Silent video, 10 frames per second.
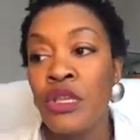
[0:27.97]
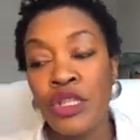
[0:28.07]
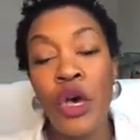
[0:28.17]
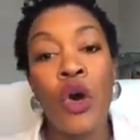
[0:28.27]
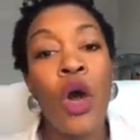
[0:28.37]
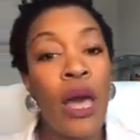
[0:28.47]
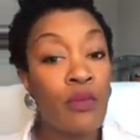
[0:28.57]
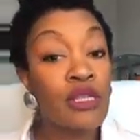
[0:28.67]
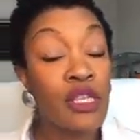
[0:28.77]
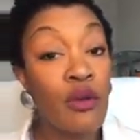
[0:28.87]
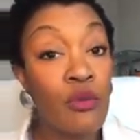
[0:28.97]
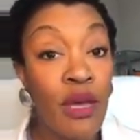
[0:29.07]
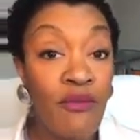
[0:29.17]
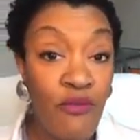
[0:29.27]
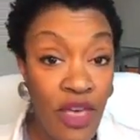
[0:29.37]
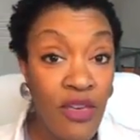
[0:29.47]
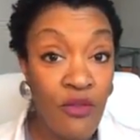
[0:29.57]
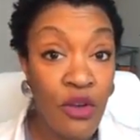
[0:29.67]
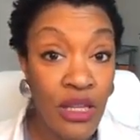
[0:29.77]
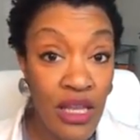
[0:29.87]
So I'm going to start with my
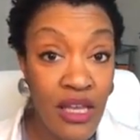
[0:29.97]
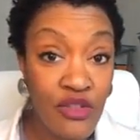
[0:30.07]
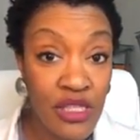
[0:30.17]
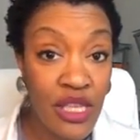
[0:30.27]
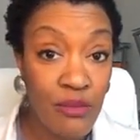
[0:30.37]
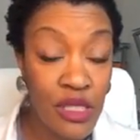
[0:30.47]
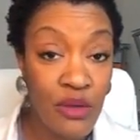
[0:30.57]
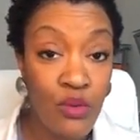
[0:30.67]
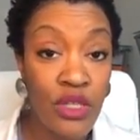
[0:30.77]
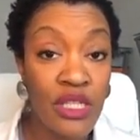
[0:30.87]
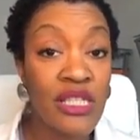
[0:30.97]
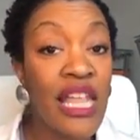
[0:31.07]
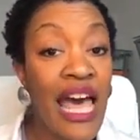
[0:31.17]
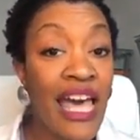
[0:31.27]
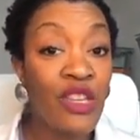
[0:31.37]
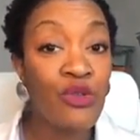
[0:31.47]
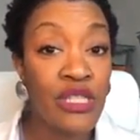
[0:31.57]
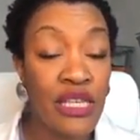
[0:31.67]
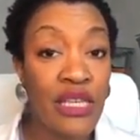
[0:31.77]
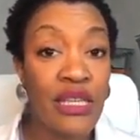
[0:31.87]
favorite contraception, which is the
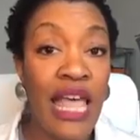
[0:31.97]
IUD.